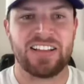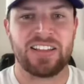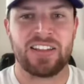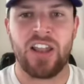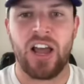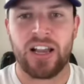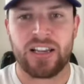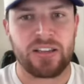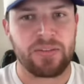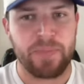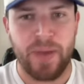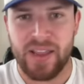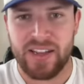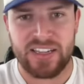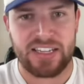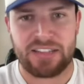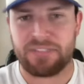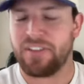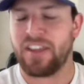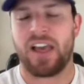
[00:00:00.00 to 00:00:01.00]
not
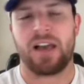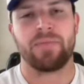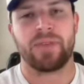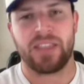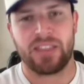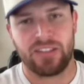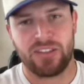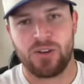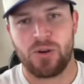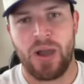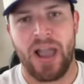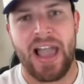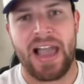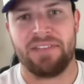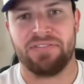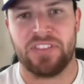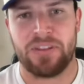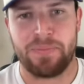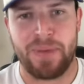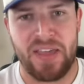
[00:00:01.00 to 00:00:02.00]
competitive. I mean, you
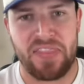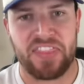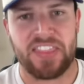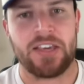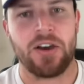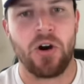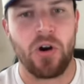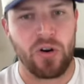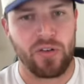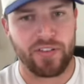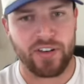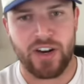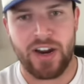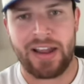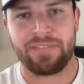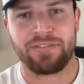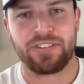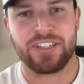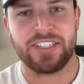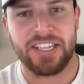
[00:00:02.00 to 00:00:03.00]
have to bet the over
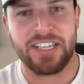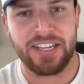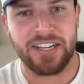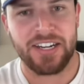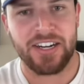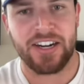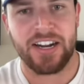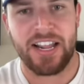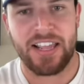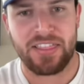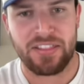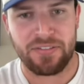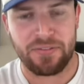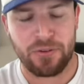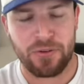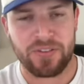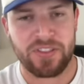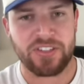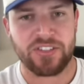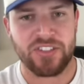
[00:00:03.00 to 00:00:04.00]
every year in the
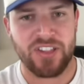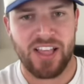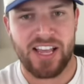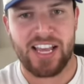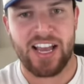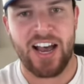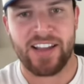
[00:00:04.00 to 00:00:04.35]
Fourth of July